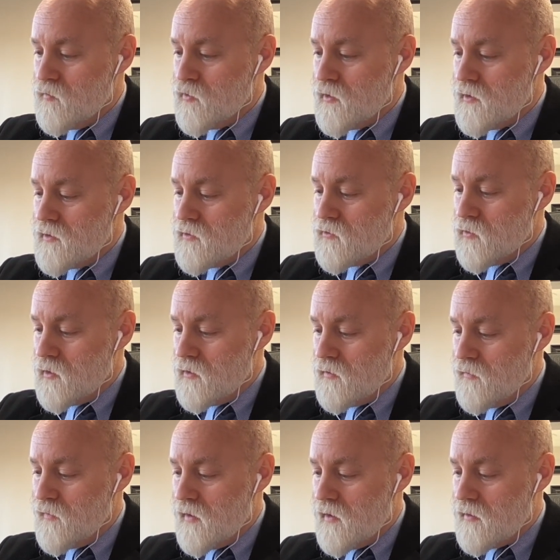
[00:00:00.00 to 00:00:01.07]
plus
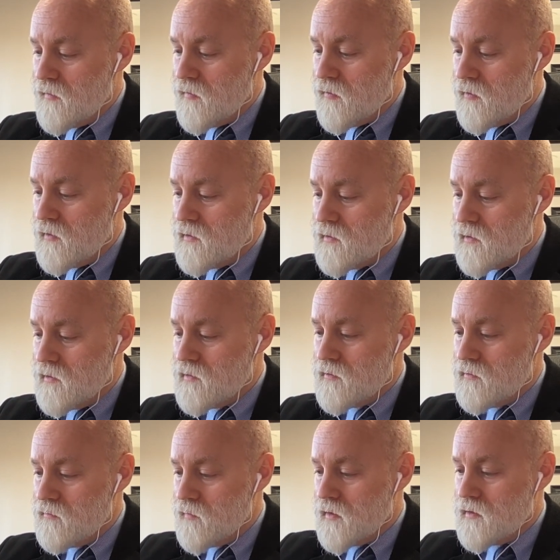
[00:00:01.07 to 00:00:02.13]
12 out of
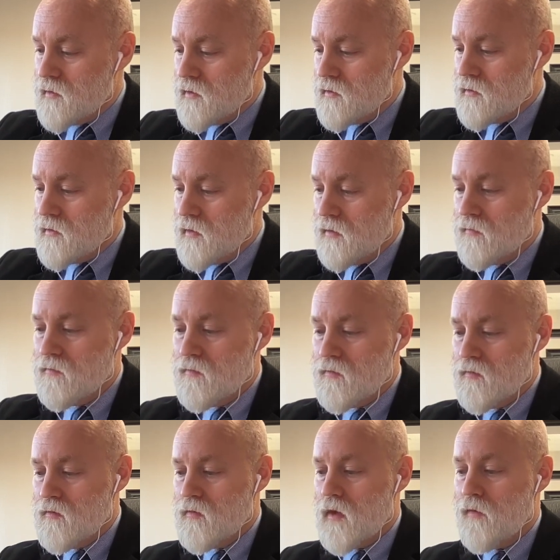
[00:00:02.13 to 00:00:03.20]
36, because that's that
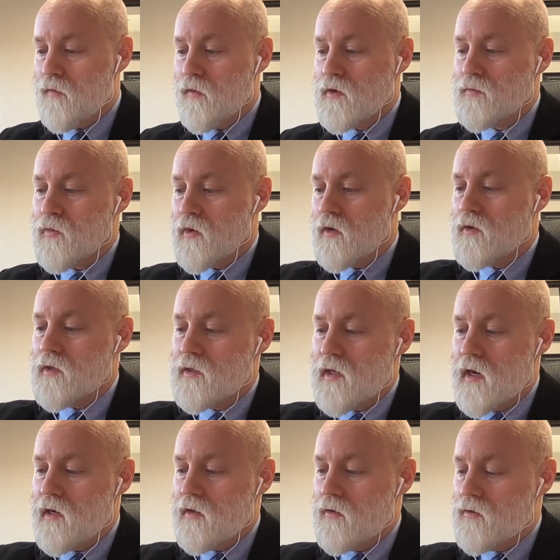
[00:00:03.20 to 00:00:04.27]
first part, just
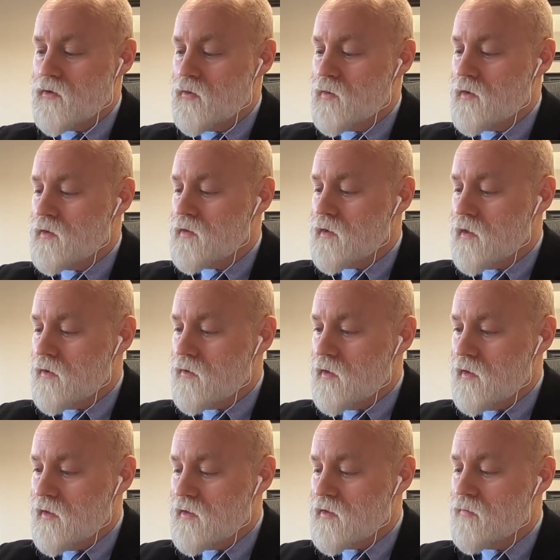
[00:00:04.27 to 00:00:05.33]
adding those two pieces together,
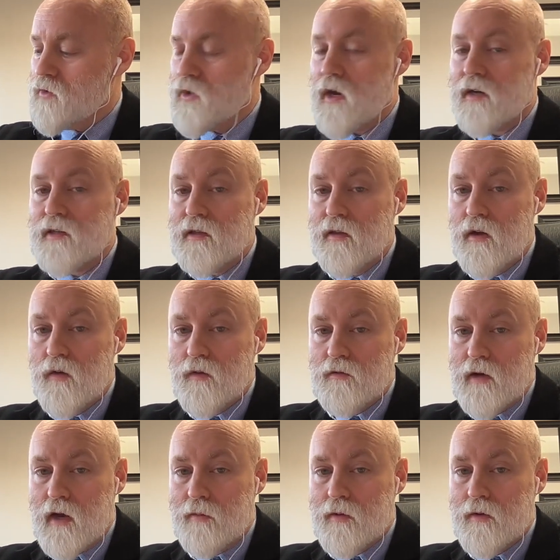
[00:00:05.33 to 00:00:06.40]
and then subtracting the
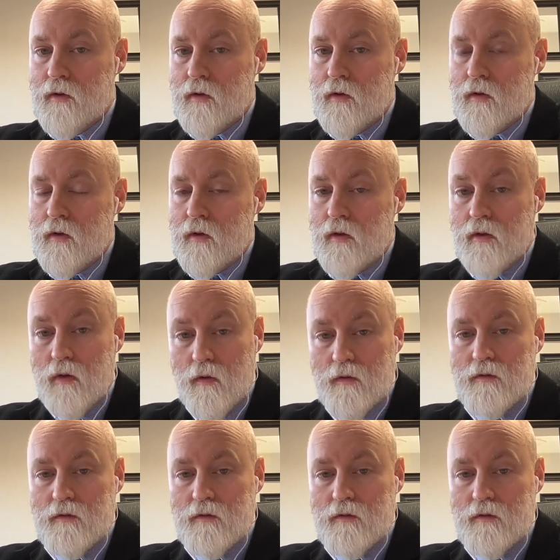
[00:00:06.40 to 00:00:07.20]
overlap. The